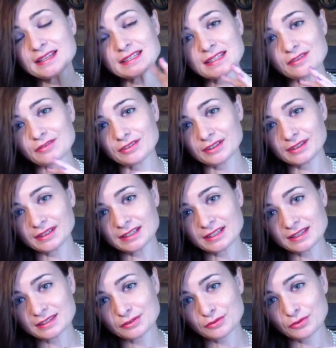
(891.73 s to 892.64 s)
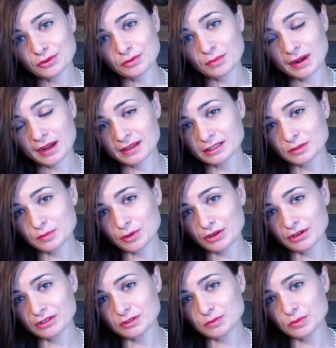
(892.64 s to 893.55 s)
Definitely doesn't ruin my
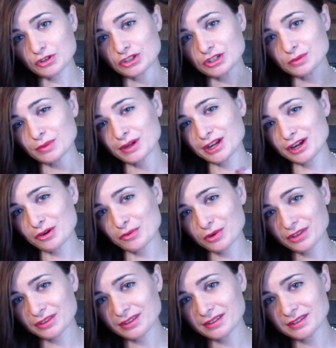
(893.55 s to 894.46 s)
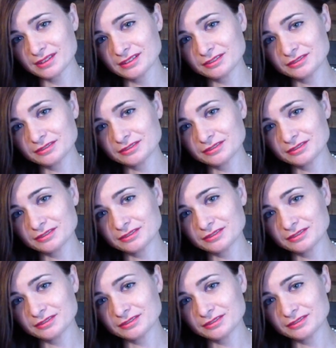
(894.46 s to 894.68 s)
experience brushing my hair with it.